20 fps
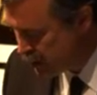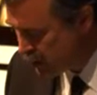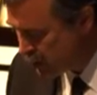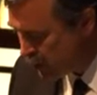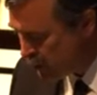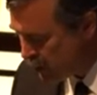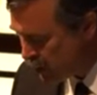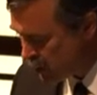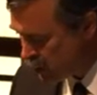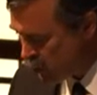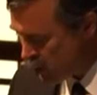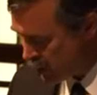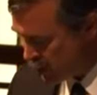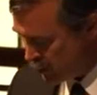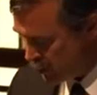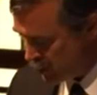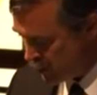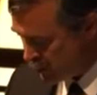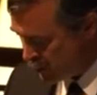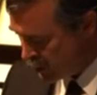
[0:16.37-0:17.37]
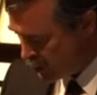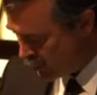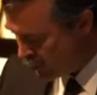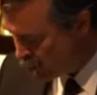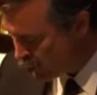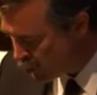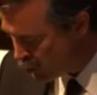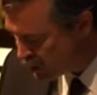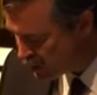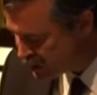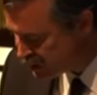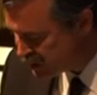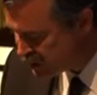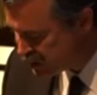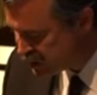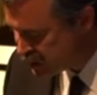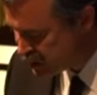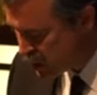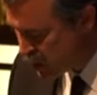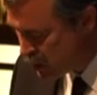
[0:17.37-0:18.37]
My mother wanted me to be a priest.
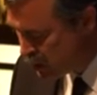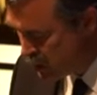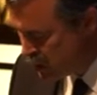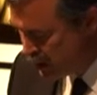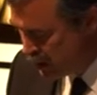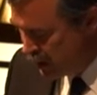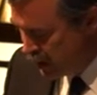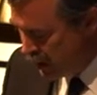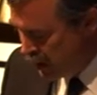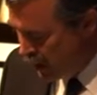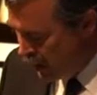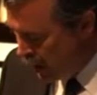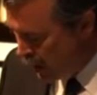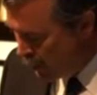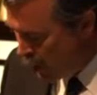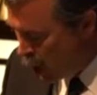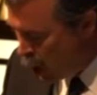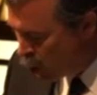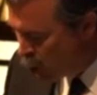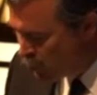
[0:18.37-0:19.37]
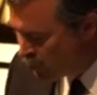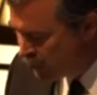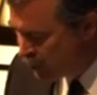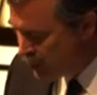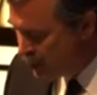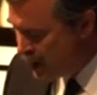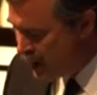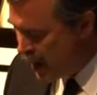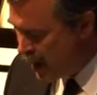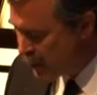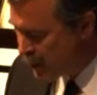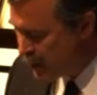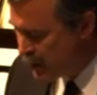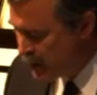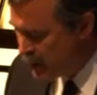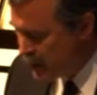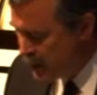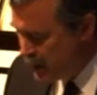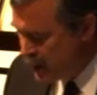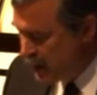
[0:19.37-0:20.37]
So I'm all over the map.
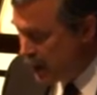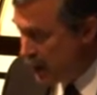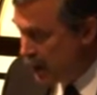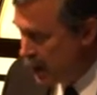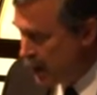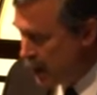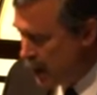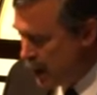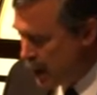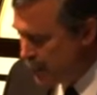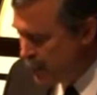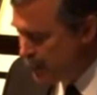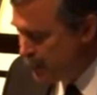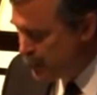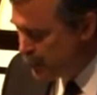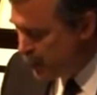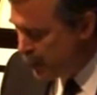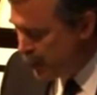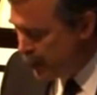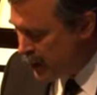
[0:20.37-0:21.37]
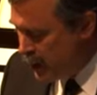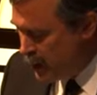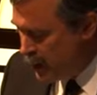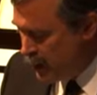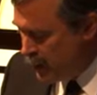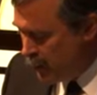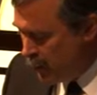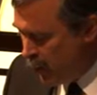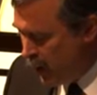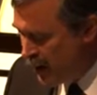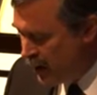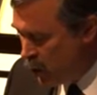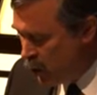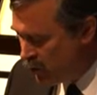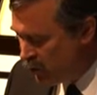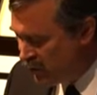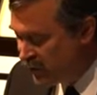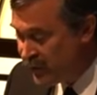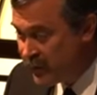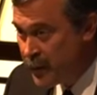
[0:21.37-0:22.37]
My
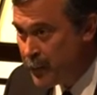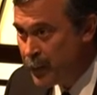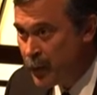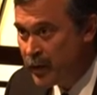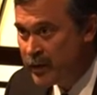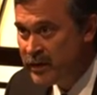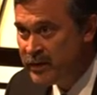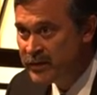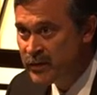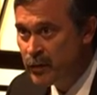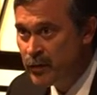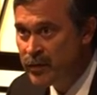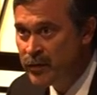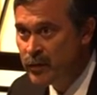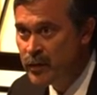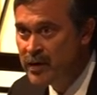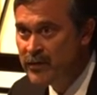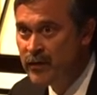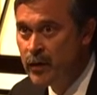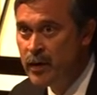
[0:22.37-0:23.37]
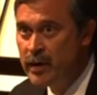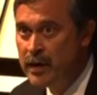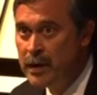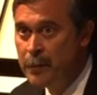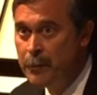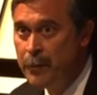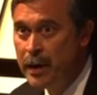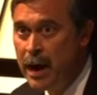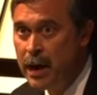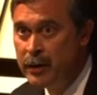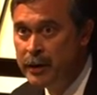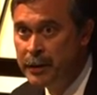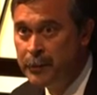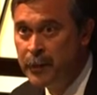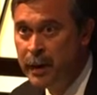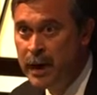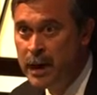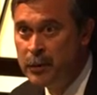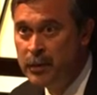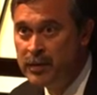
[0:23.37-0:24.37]
goal is simple. These are three very compelling
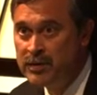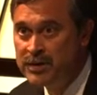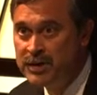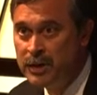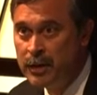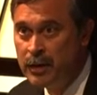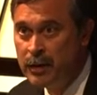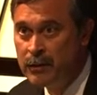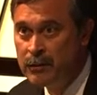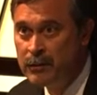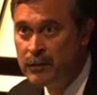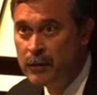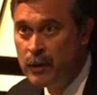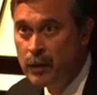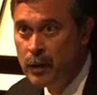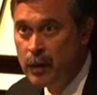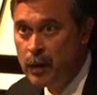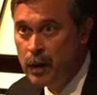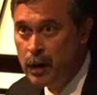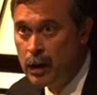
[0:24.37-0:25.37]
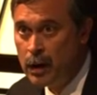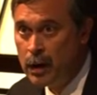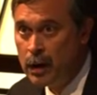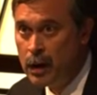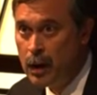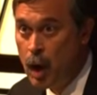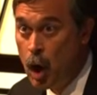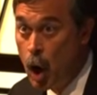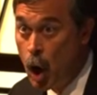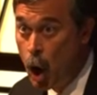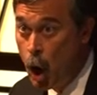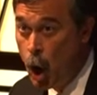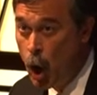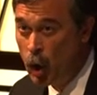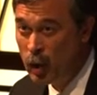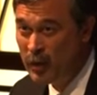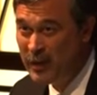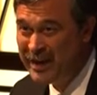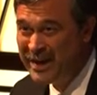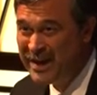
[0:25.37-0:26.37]
papers. They're
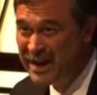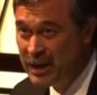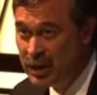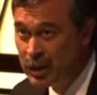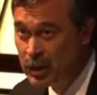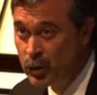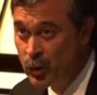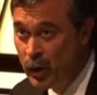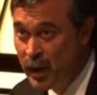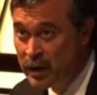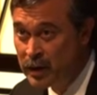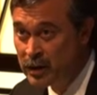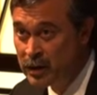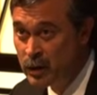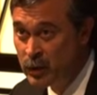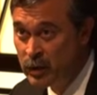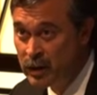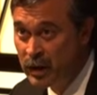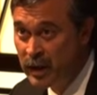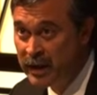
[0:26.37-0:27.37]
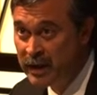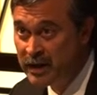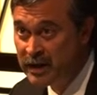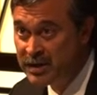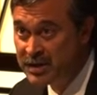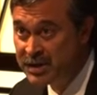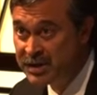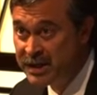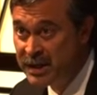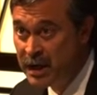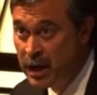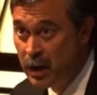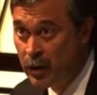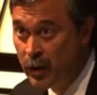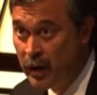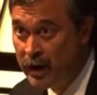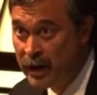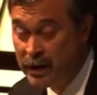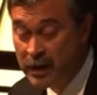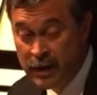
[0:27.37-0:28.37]
all indirectly related to
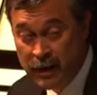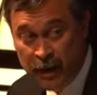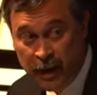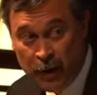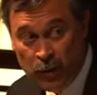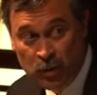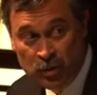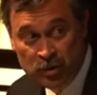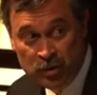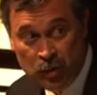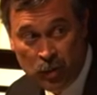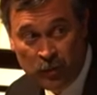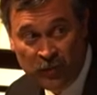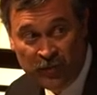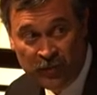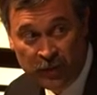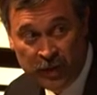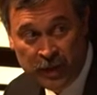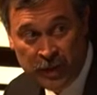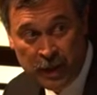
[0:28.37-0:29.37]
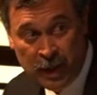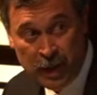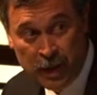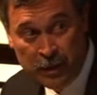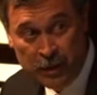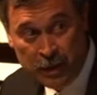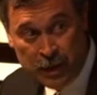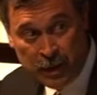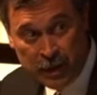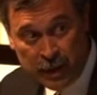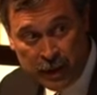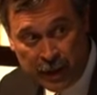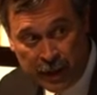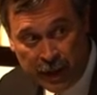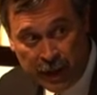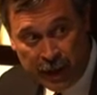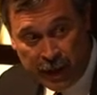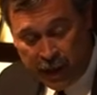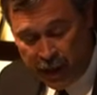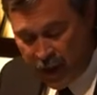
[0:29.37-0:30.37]
CRA. I will hopefully
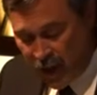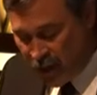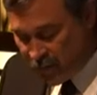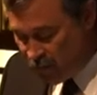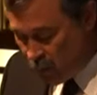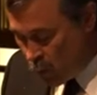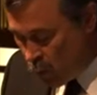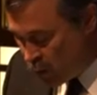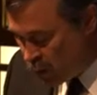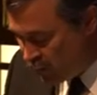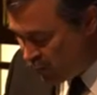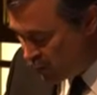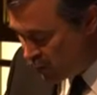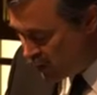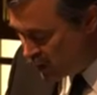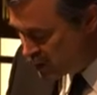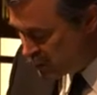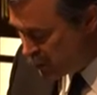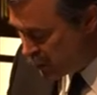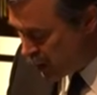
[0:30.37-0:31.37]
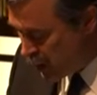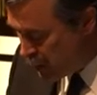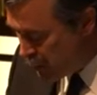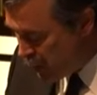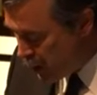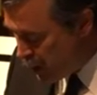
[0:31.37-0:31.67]
have the wonderful SBA